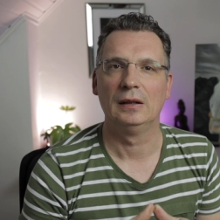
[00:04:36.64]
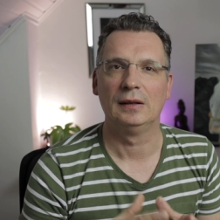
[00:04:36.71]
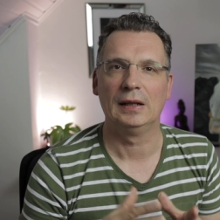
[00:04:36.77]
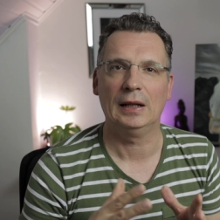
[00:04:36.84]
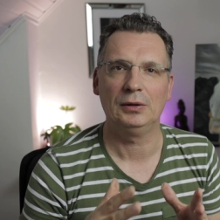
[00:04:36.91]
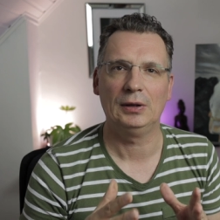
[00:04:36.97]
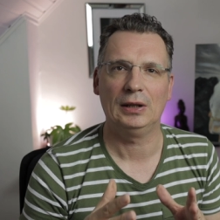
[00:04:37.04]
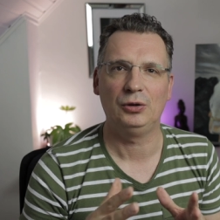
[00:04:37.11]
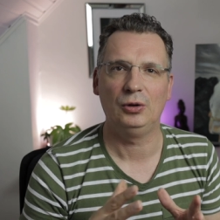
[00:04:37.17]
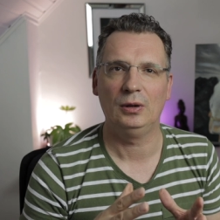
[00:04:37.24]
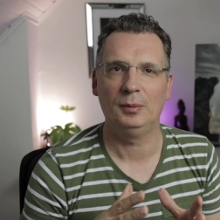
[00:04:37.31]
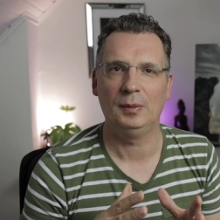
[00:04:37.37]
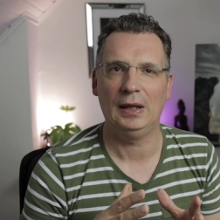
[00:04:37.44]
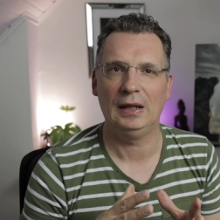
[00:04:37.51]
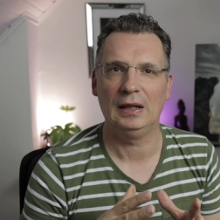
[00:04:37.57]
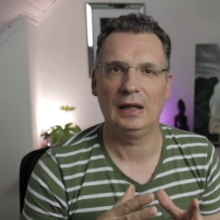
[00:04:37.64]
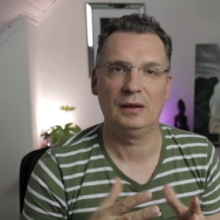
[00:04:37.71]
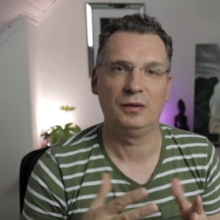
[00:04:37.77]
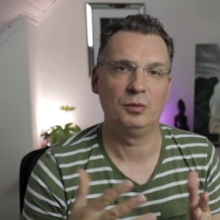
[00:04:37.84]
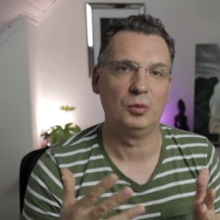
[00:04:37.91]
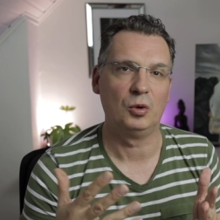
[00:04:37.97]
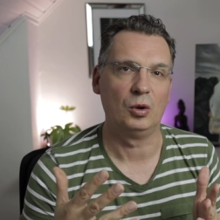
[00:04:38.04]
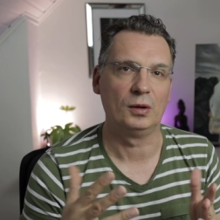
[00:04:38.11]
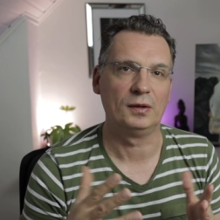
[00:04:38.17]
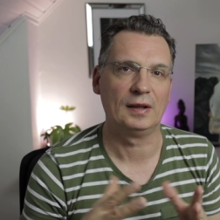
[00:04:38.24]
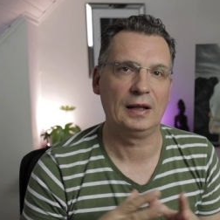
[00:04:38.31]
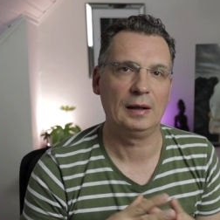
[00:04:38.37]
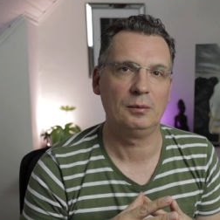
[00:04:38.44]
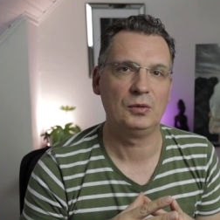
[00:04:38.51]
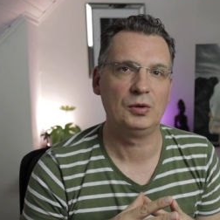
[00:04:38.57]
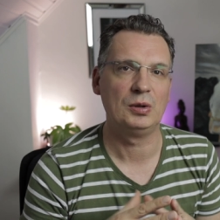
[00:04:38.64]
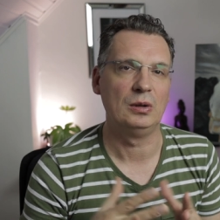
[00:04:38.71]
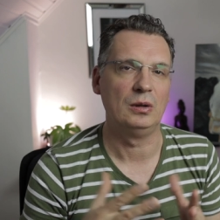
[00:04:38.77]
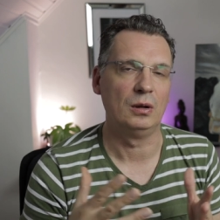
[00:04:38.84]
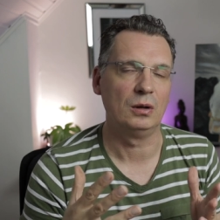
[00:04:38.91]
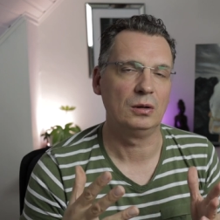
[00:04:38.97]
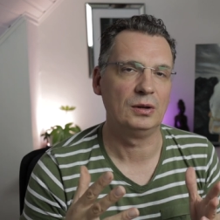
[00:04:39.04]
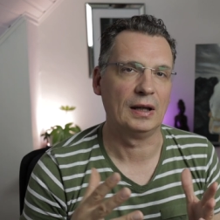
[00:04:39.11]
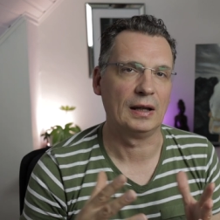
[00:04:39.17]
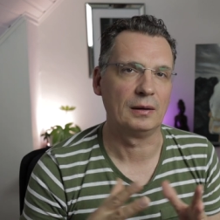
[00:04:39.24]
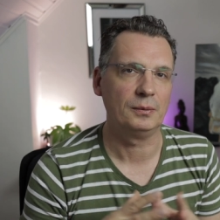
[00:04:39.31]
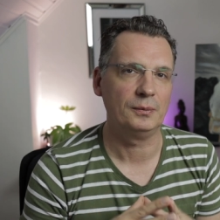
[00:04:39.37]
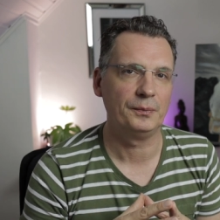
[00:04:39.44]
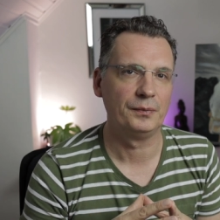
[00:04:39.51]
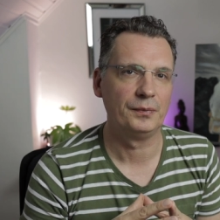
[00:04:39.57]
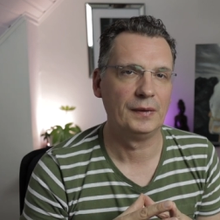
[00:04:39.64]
Now that you may have more time through the lockdown,